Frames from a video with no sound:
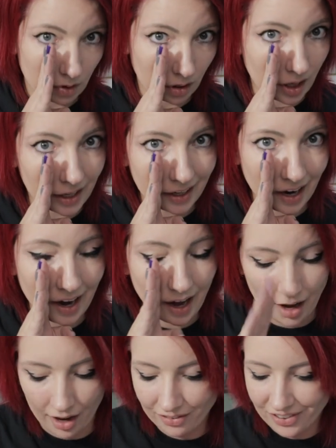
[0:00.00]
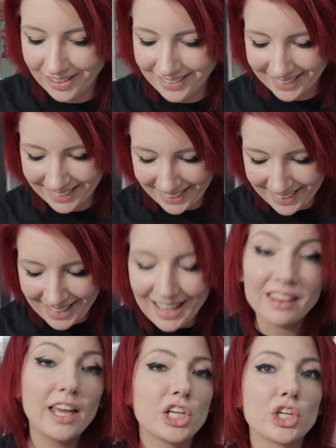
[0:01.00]
like I have,
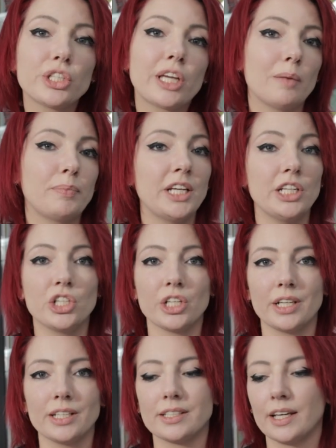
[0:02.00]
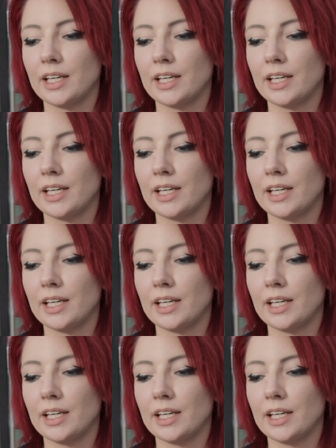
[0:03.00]
they just get PGs.